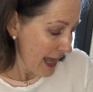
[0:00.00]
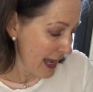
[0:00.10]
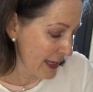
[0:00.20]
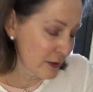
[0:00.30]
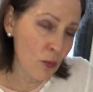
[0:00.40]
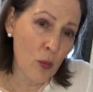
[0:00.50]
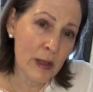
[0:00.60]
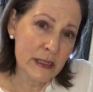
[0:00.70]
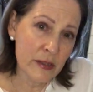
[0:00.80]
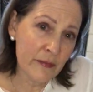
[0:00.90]
And
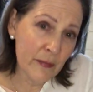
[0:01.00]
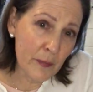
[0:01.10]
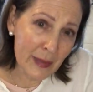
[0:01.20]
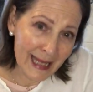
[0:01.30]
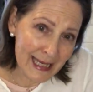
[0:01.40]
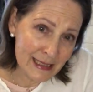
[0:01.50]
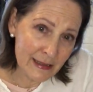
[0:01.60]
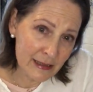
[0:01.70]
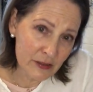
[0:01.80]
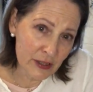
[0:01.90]
once you've blended
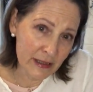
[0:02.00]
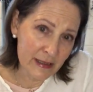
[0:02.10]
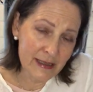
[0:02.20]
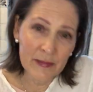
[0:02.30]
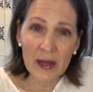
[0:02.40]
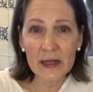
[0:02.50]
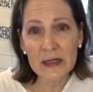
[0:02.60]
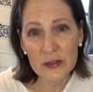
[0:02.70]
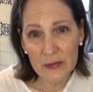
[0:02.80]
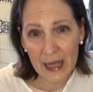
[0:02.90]
the chilies, and I'm not going
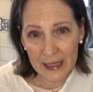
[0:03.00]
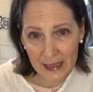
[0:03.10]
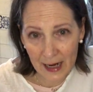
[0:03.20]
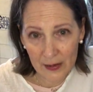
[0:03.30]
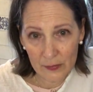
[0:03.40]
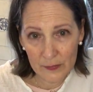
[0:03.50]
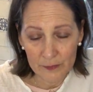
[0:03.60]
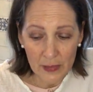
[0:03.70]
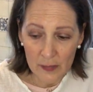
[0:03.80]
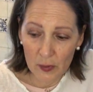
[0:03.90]
to do that now,
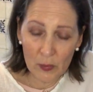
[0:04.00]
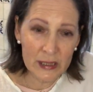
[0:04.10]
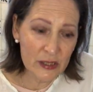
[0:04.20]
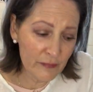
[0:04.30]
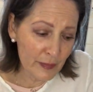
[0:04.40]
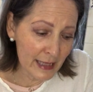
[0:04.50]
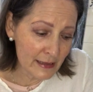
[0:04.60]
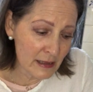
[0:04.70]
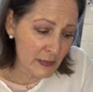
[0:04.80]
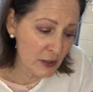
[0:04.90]
but once you've
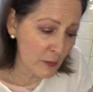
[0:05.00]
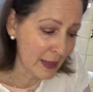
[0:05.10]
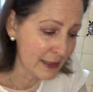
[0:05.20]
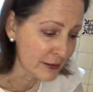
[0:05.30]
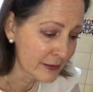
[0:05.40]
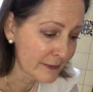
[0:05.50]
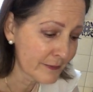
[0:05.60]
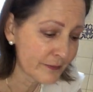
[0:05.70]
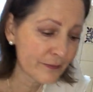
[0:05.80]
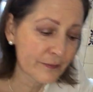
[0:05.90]
blended them in your blender,
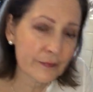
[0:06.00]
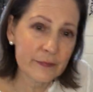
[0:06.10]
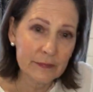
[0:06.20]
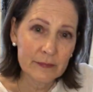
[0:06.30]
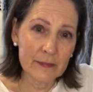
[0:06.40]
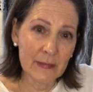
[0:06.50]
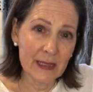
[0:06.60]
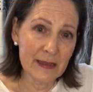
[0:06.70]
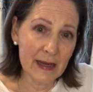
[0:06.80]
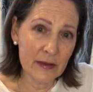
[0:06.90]

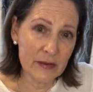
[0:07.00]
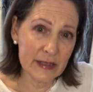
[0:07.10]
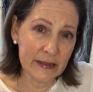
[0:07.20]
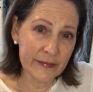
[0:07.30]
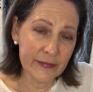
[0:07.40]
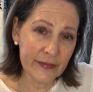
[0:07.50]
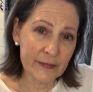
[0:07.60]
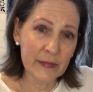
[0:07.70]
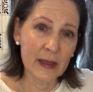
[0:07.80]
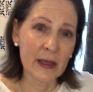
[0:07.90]
take your sieve.
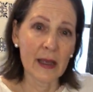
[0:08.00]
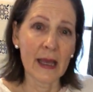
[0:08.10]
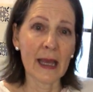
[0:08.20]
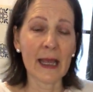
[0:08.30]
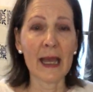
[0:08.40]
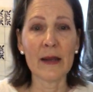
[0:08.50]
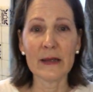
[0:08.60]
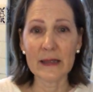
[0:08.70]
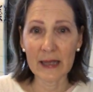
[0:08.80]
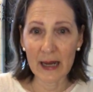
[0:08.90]
Again,
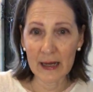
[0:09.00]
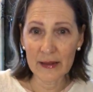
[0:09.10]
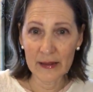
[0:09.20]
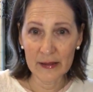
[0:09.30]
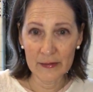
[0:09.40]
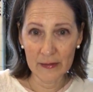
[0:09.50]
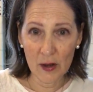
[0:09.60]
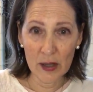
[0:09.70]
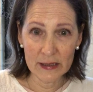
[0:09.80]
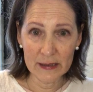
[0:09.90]
take the
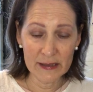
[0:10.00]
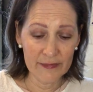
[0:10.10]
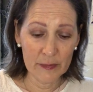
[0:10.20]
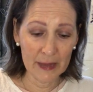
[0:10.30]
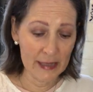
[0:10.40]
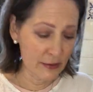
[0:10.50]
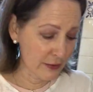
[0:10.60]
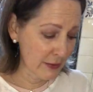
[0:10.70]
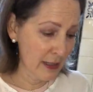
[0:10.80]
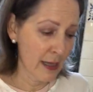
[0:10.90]
contents of the
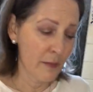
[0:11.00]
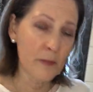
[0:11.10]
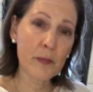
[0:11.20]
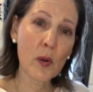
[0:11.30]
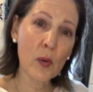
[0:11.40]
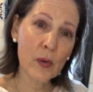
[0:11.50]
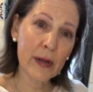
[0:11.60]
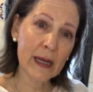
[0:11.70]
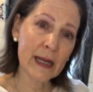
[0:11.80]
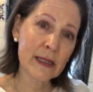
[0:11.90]
blender, pour
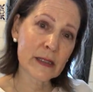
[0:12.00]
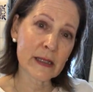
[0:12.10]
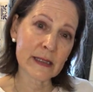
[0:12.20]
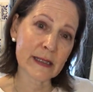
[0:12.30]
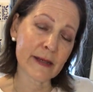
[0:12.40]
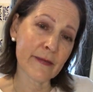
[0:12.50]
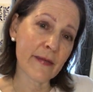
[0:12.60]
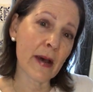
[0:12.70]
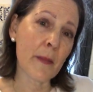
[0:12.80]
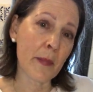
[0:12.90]
it into the sieve
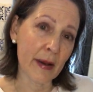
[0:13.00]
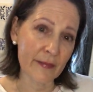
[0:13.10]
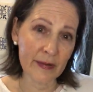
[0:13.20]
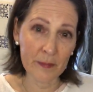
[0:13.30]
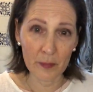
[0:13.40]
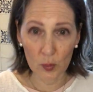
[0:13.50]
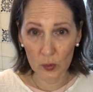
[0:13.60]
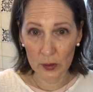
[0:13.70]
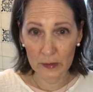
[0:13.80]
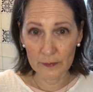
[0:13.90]
above a
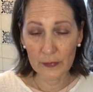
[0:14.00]
bowl.